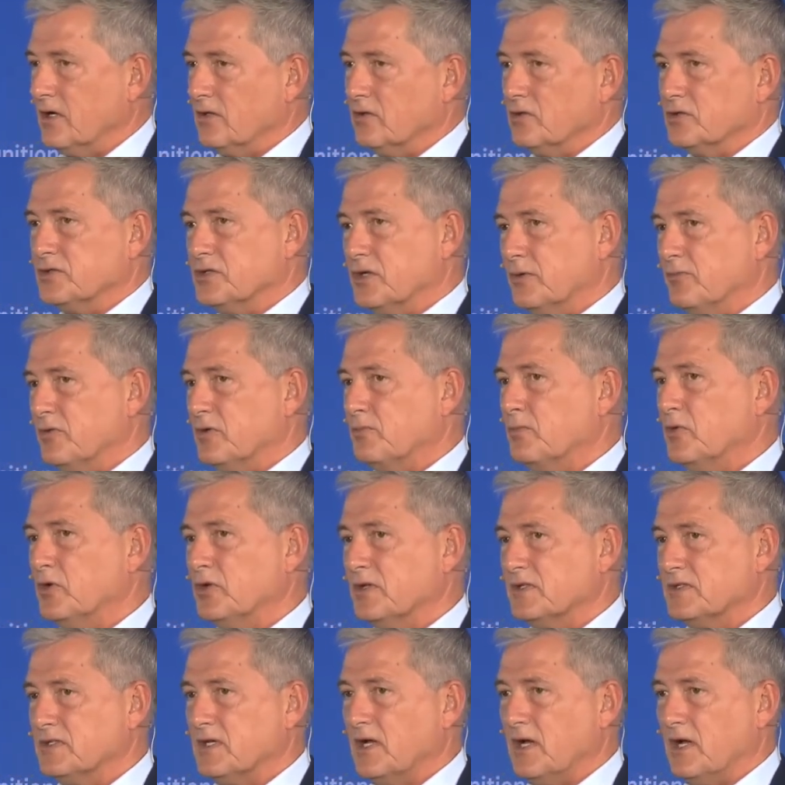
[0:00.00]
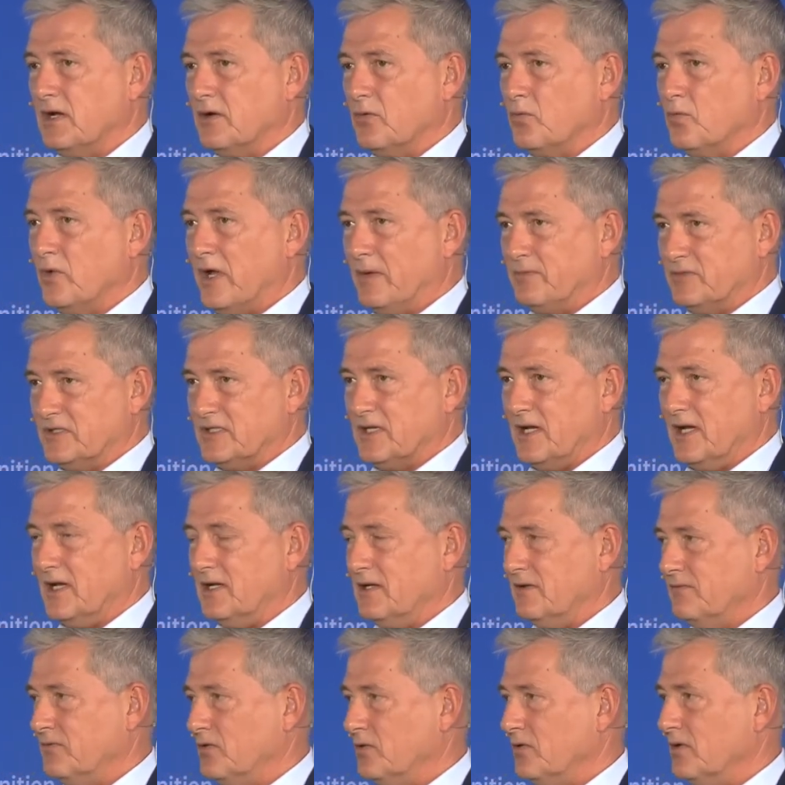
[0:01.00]
on the German Bundestag
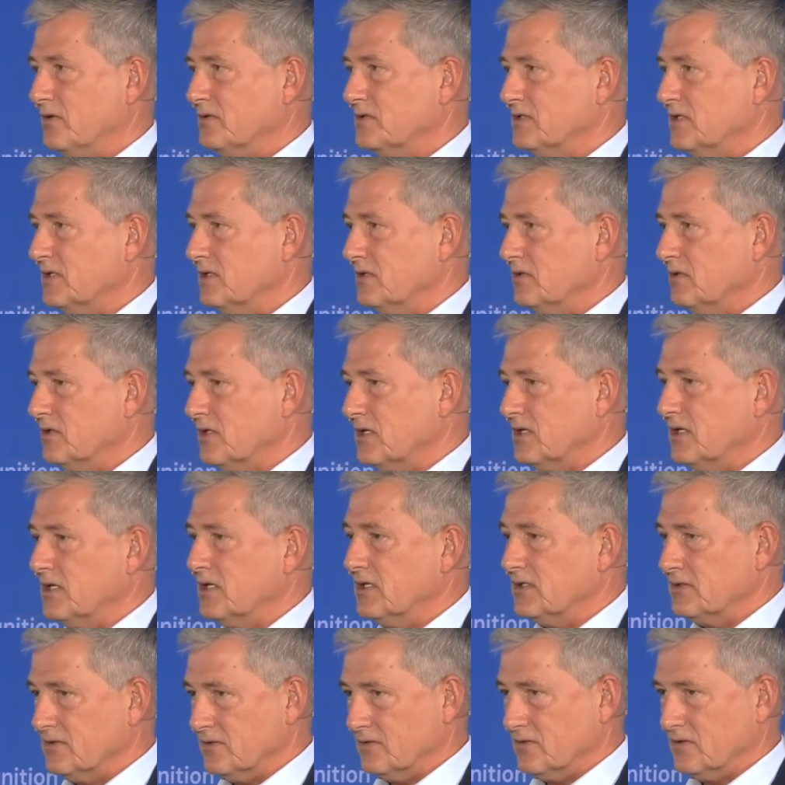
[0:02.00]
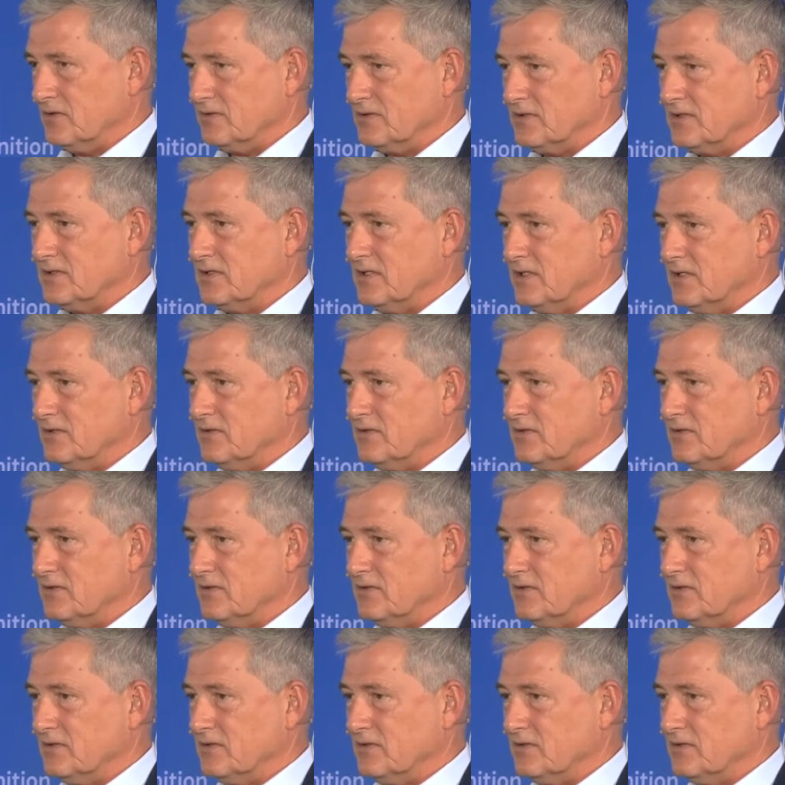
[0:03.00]
website if you're interested in looking into those